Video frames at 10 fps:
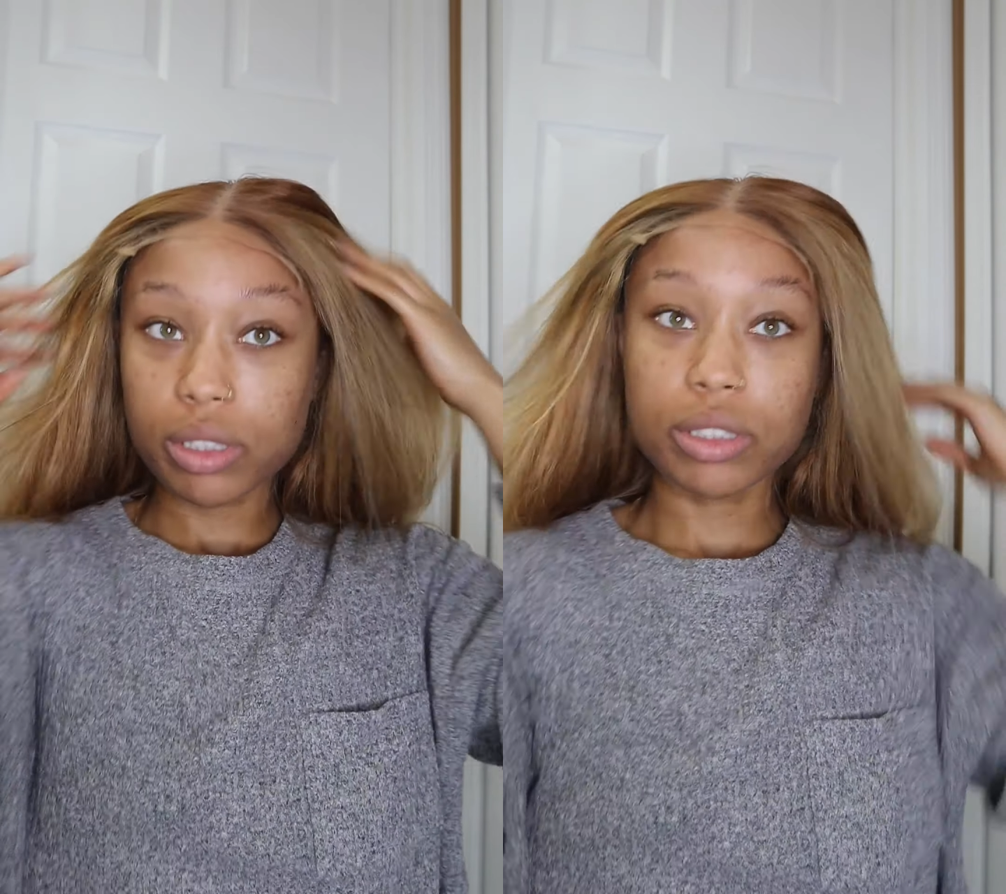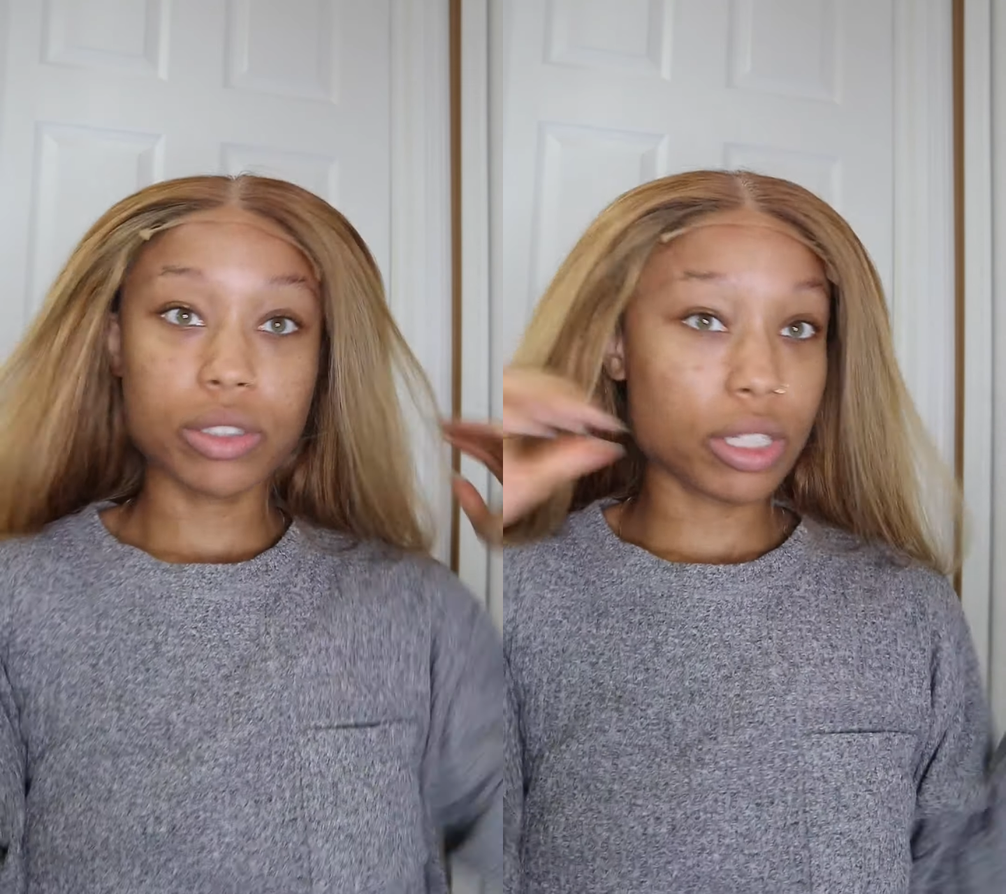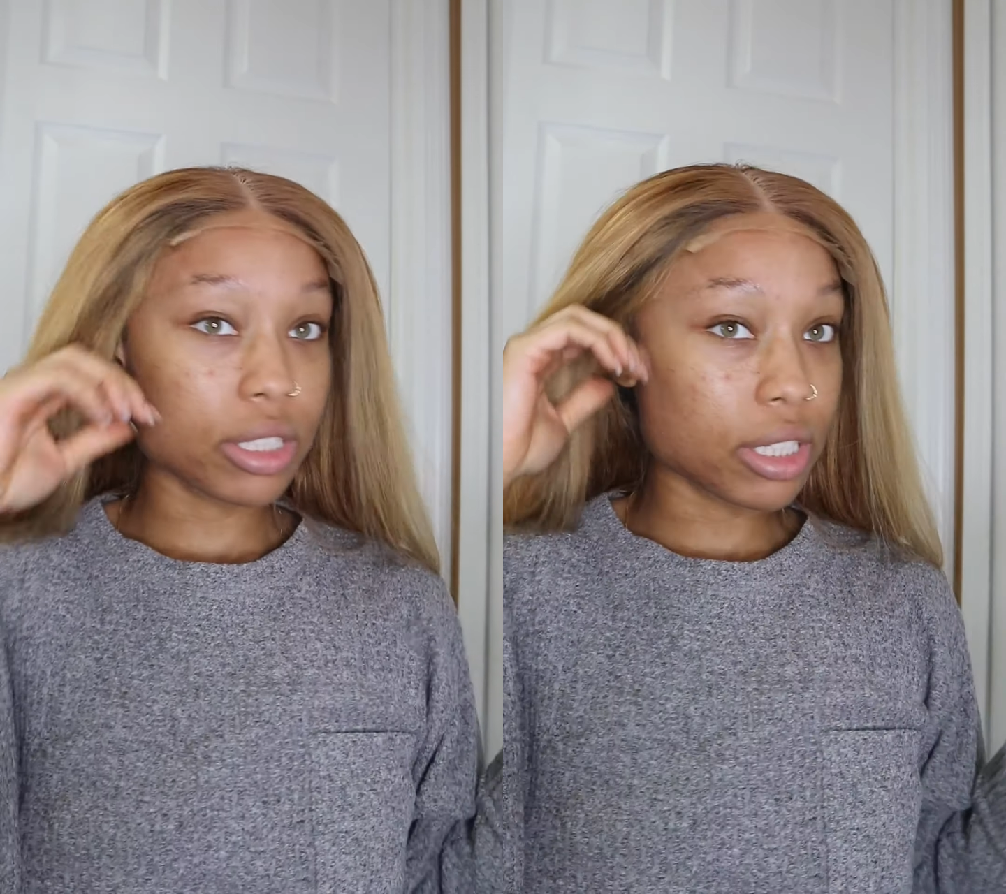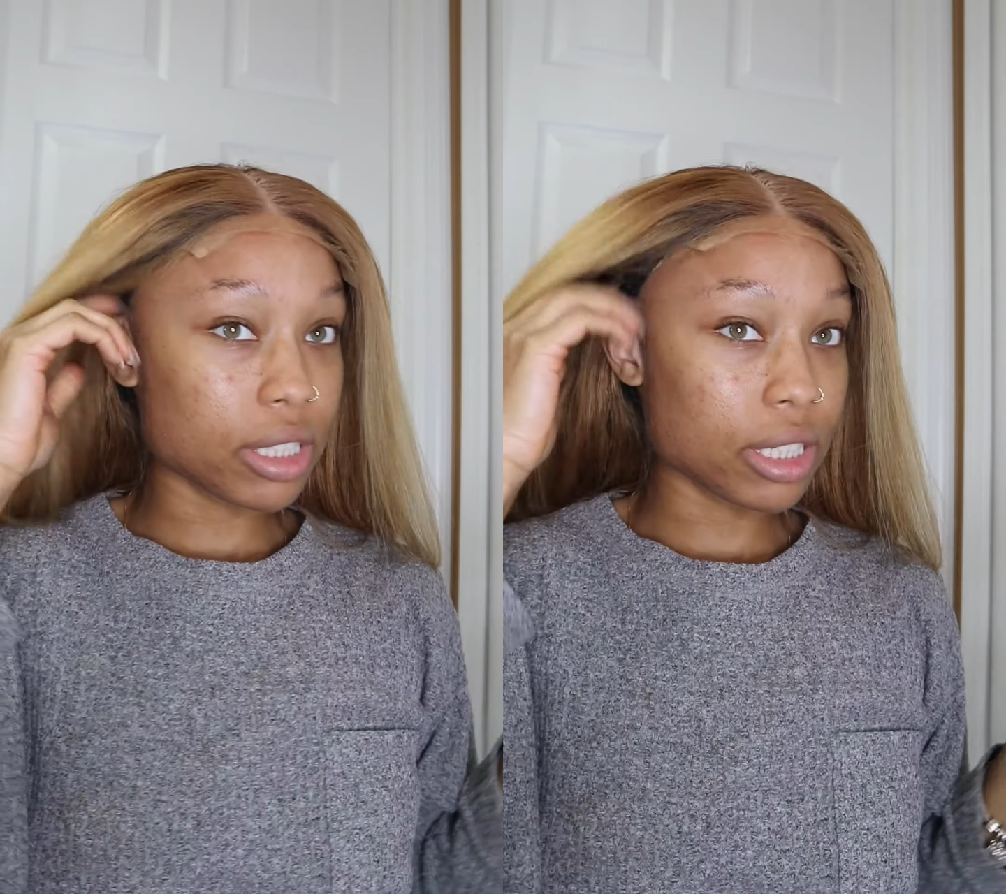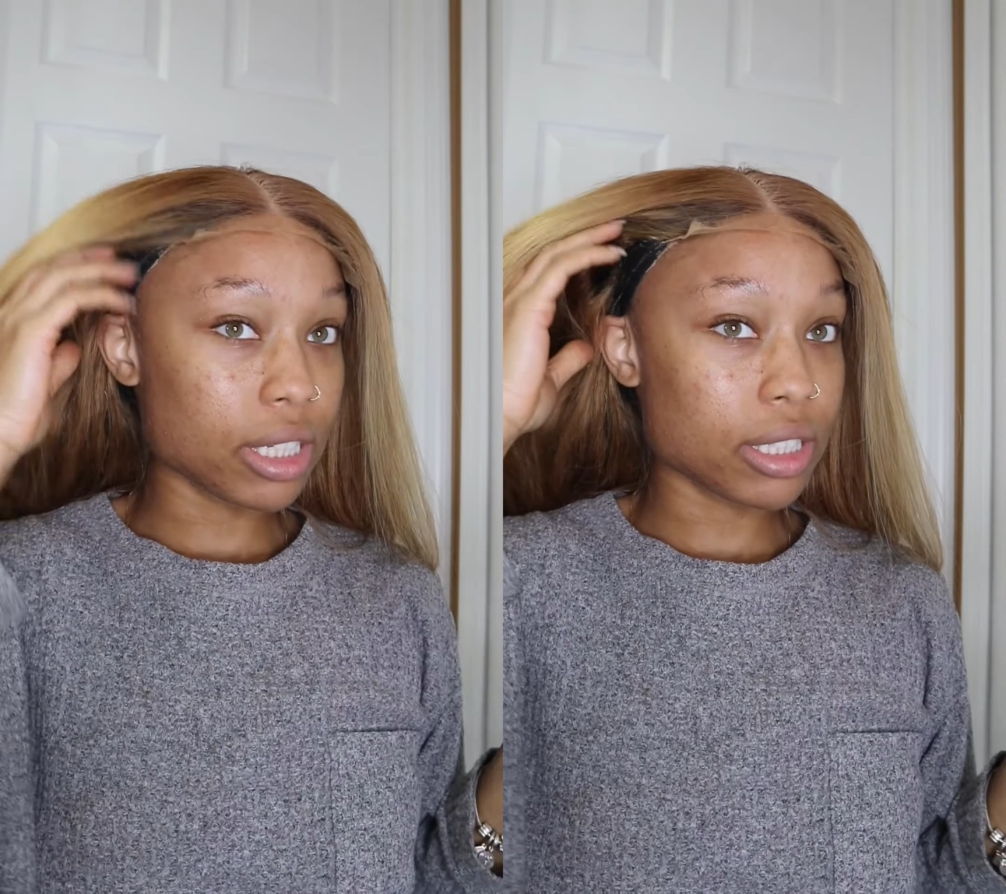so as you can
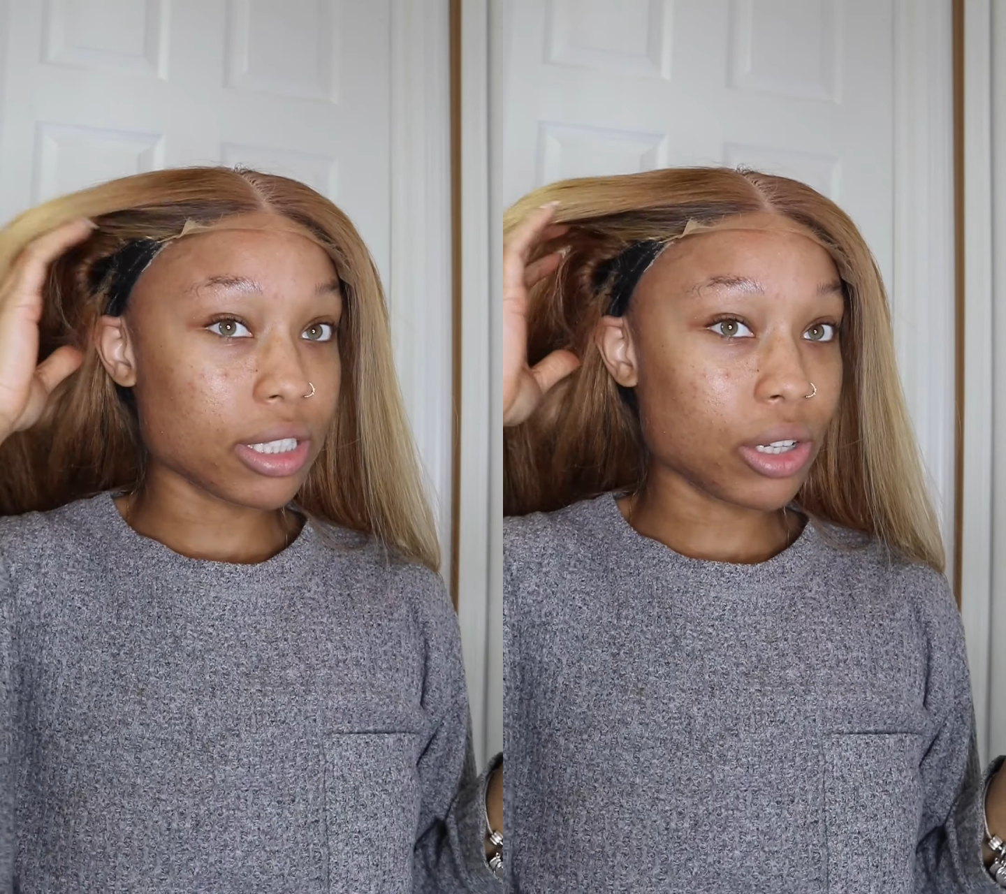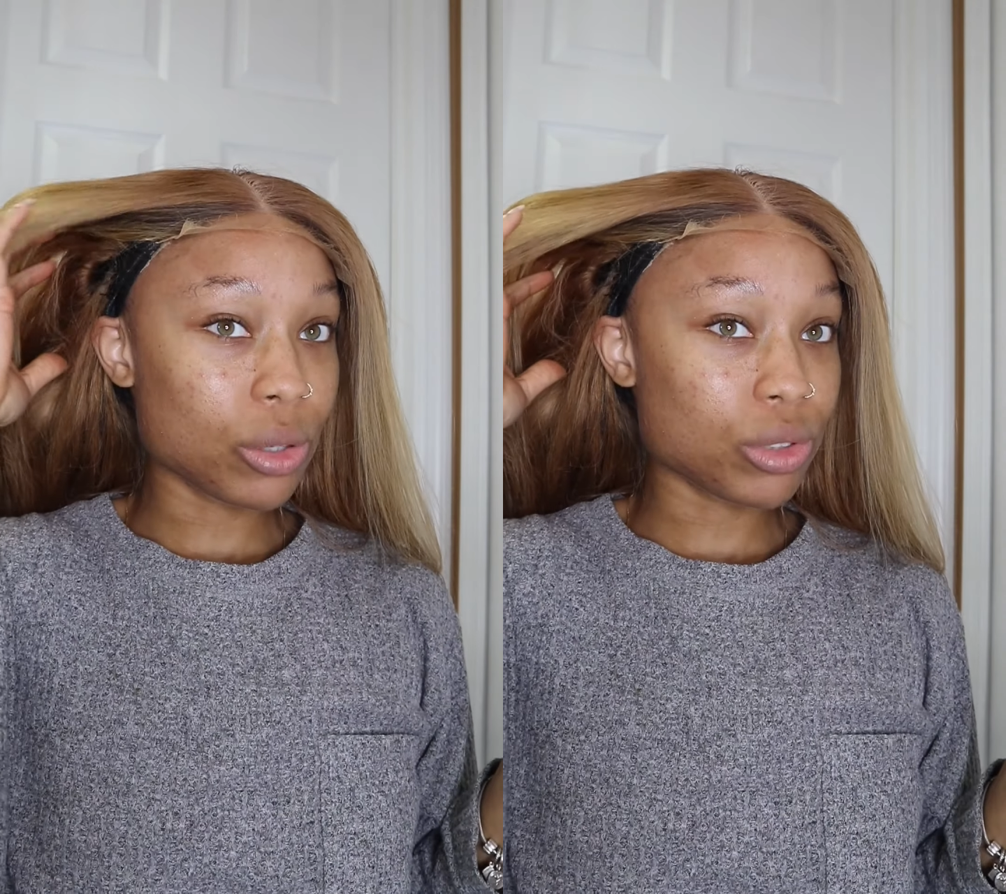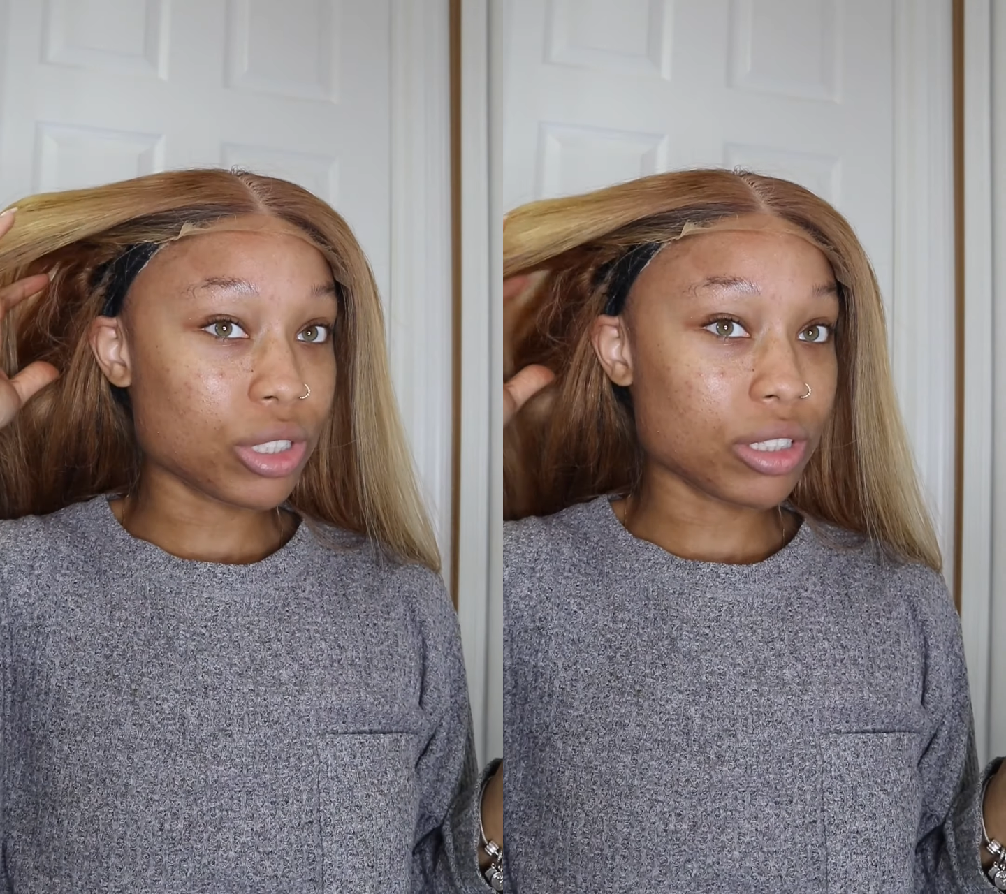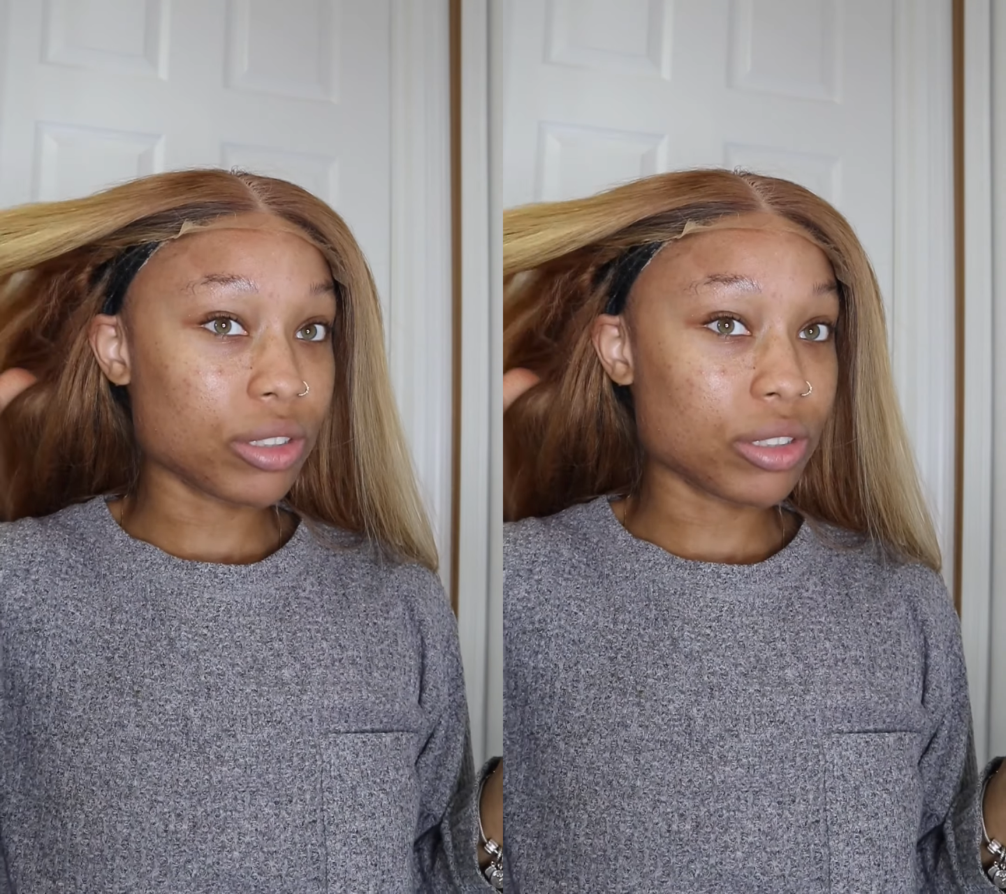see, it's a closure,